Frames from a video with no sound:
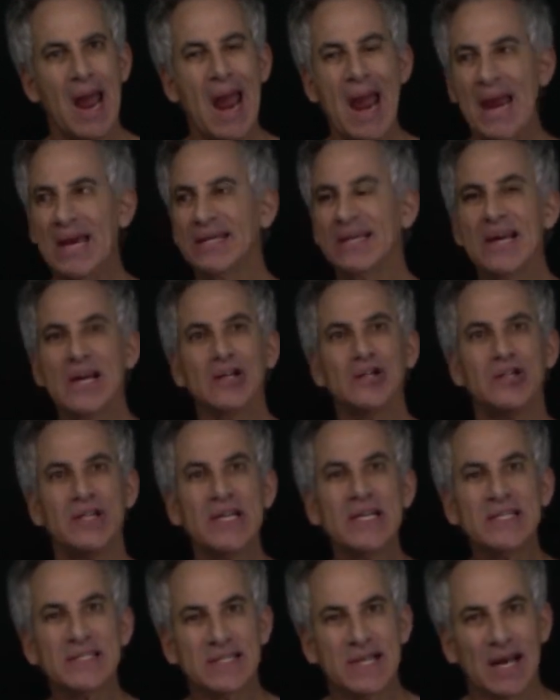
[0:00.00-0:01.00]
And
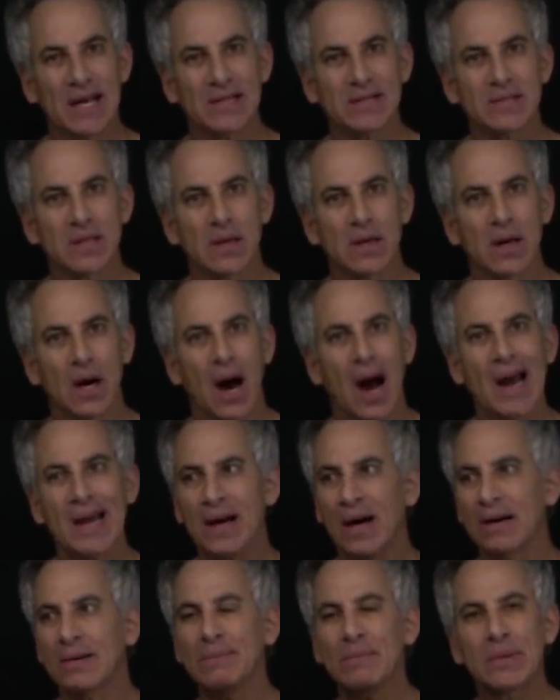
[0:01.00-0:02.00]
she says, "I
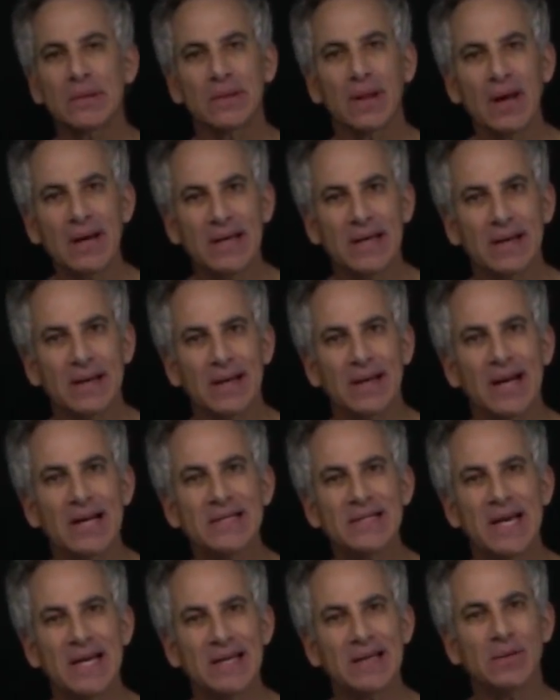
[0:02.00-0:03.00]
unplug it and I
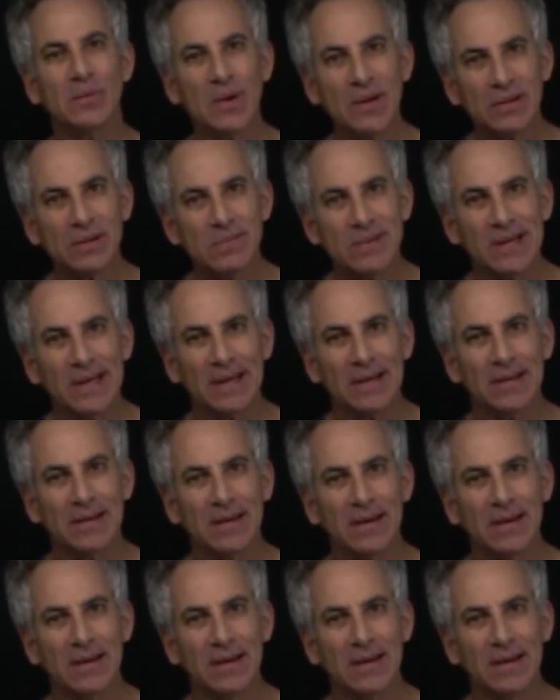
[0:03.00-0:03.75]
take it with me."